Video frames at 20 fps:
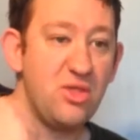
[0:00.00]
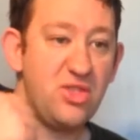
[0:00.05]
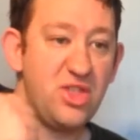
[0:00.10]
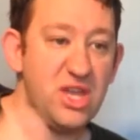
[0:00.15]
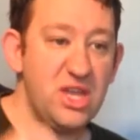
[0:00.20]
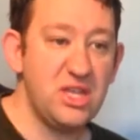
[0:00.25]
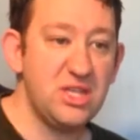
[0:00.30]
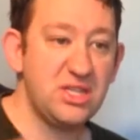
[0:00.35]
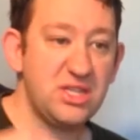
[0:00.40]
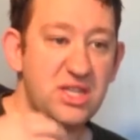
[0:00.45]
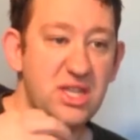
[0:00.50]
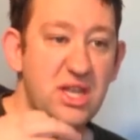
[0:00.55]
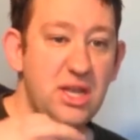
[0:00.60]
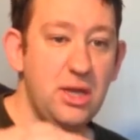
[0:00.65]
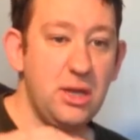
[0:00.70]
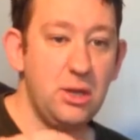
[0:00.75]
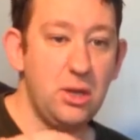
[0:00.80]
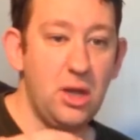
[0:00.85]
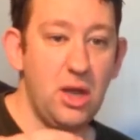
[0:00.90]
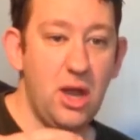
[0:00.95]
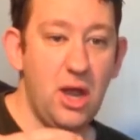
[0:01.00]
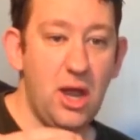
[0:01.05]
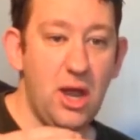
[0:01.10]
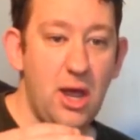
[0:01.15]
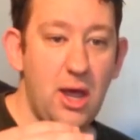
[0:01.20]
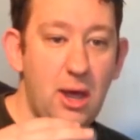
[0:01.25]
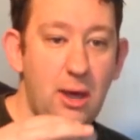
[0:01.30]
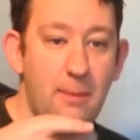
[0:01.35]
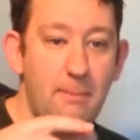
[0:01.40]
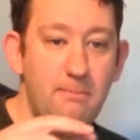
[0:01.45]
things that
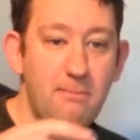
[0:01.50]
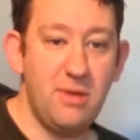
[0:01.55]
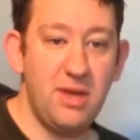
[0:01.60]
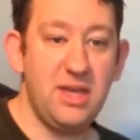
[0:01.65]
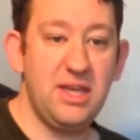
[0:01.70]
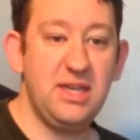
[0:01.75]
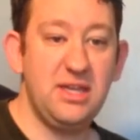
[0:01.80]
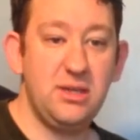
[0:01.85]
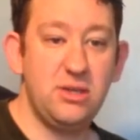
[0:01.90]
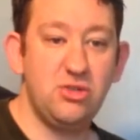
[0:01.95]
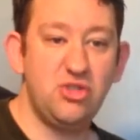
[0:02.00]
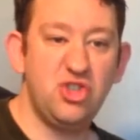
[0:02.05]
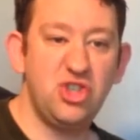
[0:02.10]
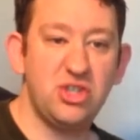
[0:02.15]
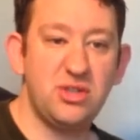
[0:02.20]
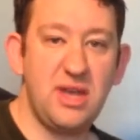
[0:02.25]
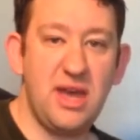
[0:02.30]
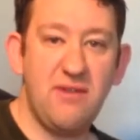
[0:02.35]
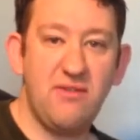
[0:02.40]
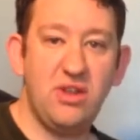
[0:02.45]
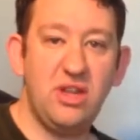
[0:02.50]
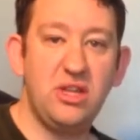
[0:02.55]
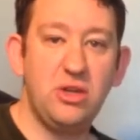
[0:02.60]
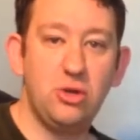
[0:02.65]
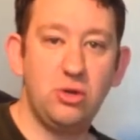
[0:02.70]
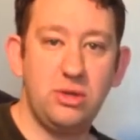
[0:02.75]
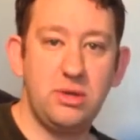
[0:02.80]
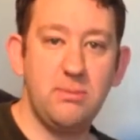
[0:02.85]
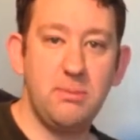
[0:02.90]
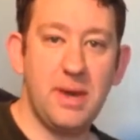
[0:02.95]
may just have a
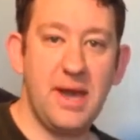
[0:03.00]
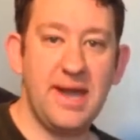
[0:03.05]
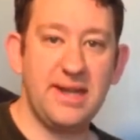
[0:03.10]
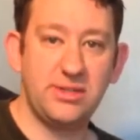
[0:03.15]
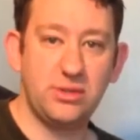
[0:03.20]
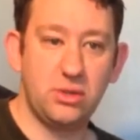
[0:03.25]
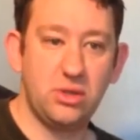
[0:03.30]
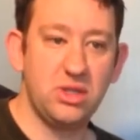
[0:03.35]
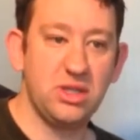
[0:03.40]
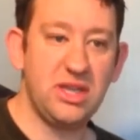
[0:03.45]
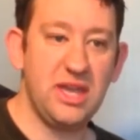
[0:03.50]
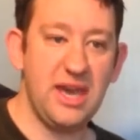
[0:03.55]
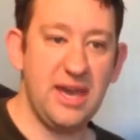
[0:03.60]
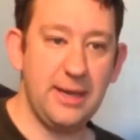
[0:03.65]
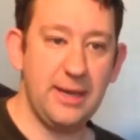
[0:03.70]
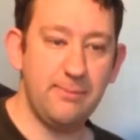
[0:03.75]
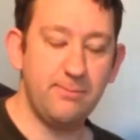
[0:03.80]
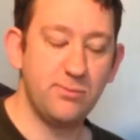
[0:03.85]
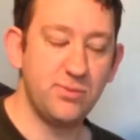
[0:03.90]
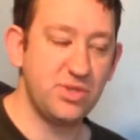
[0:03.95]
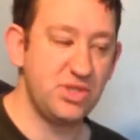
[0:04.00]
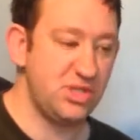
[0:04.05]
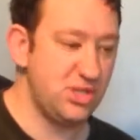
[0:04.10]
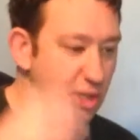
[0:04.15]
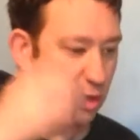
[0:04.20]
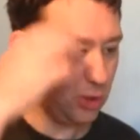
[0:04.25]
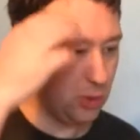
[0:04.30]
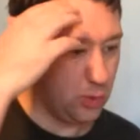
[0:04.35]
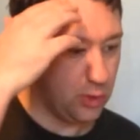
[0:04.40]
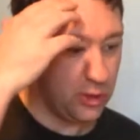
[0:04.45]
little impact on the game.
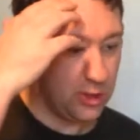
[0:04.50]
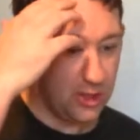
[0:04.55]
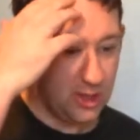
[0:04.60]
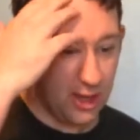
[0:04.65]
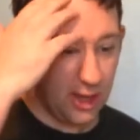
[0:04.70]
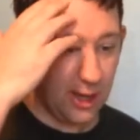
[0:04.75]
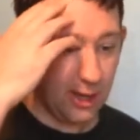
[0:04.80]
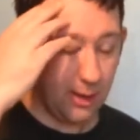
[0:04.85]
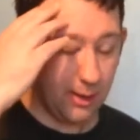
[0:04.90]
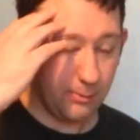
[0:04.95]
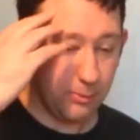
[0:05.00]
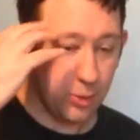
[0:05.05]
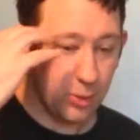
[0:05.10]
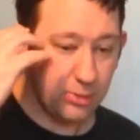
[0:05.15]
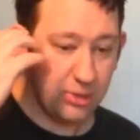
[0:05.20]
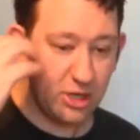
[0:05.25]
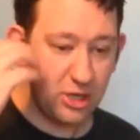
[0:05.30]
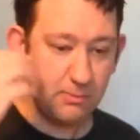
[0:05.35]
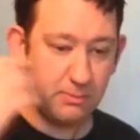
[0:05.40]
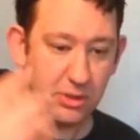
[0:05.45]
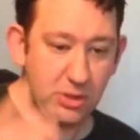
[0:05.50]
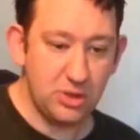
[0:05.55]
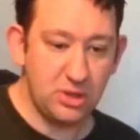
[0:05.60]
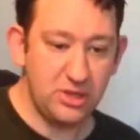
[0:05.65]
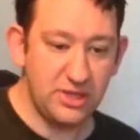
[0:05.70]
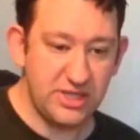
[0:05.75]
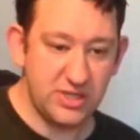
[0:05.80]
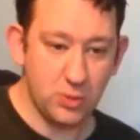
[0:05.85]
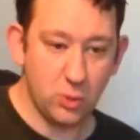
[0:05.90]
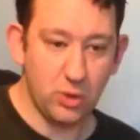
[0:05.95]
So I'm probably going to build at
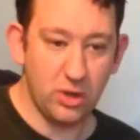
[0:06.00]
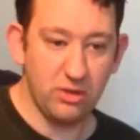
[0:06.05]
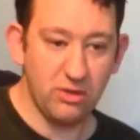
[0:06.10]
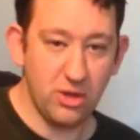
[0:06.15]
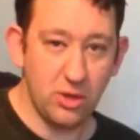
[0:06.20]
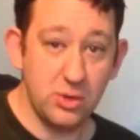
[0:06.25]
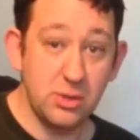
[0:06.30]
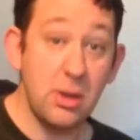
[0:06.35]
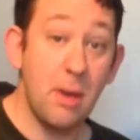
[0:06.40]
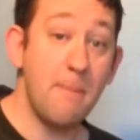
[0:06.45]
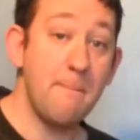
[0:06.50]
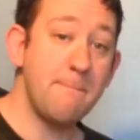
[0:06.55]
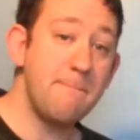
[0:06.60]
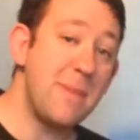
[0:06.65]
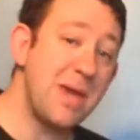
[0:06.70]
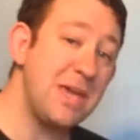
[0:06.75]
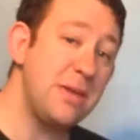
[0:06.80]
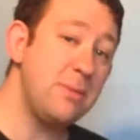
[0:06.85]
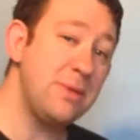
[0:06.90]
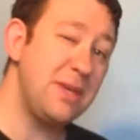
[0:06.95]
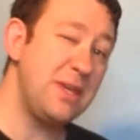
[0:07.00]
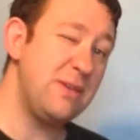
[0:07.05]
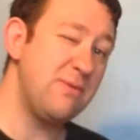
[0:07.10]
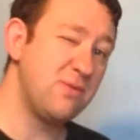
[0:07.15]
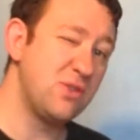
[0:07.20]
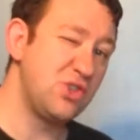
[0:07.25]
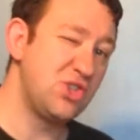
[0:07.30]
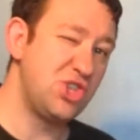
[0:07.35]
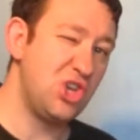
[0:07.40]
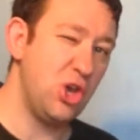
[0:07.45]
least one of those, maybe
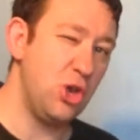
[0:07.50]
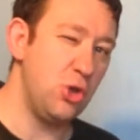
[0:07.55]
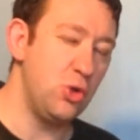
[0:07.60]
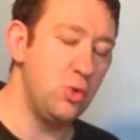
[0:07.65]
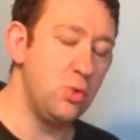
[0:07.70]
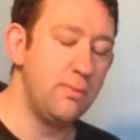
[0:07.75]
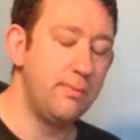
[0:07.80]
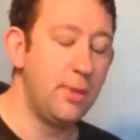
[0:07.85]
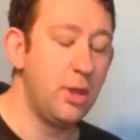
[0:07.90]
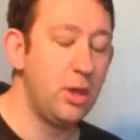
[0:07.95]
even two.